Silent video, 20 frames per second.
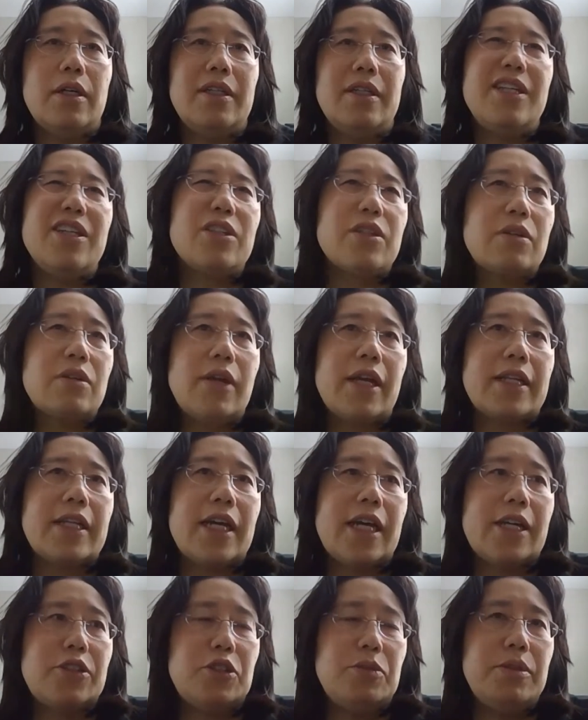an incorrect
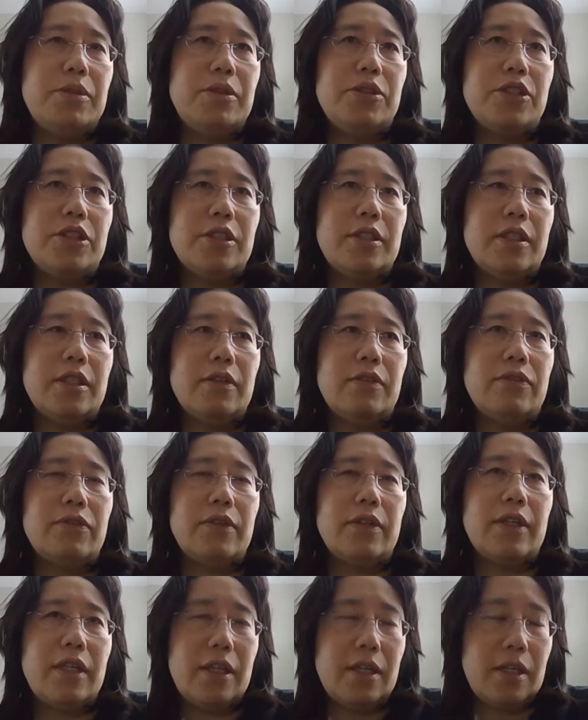attribution of
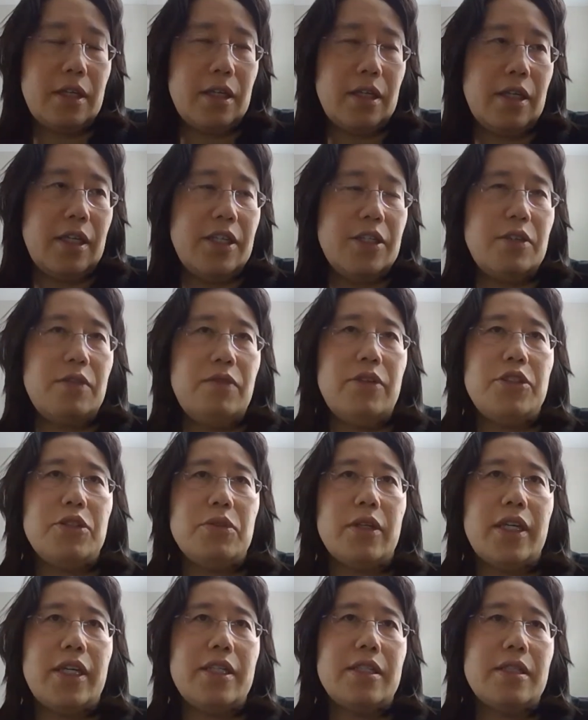
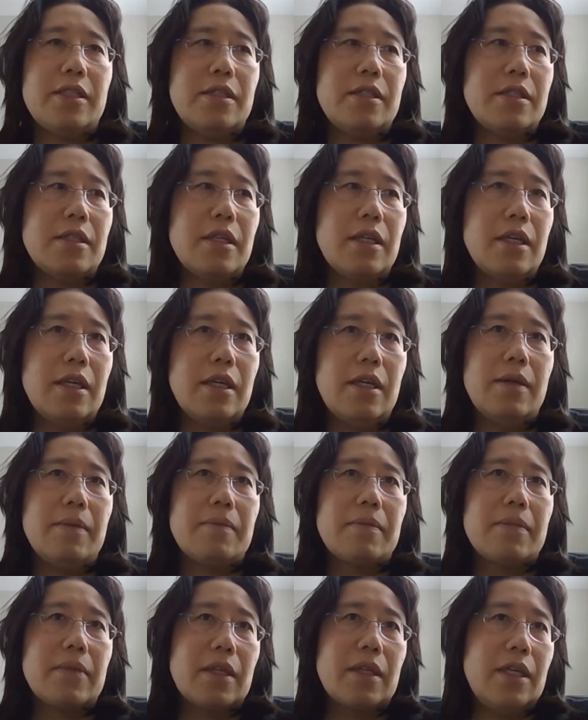individual cases
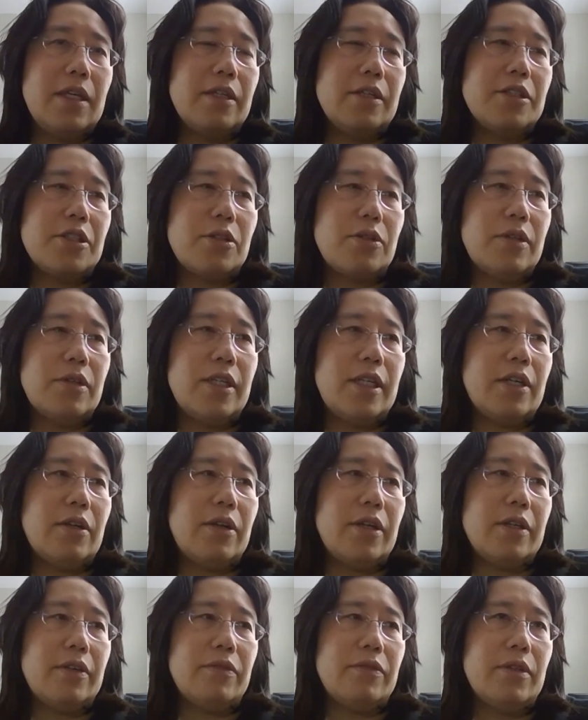in a certain
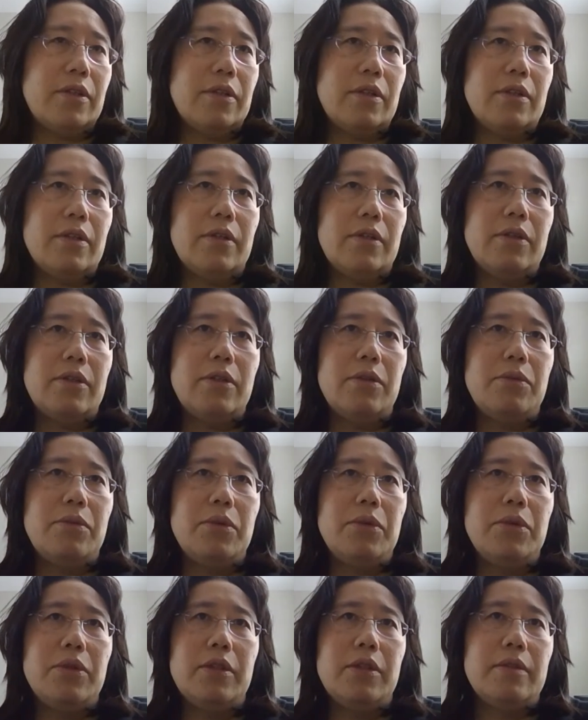area of the
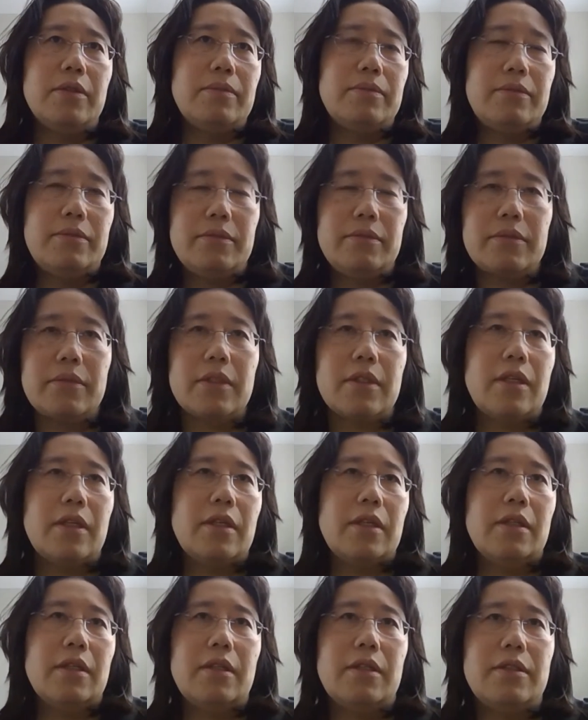rural
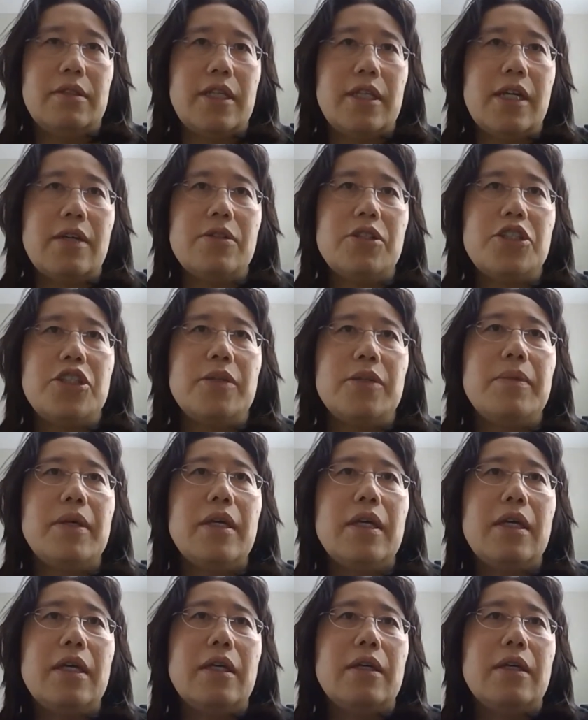township.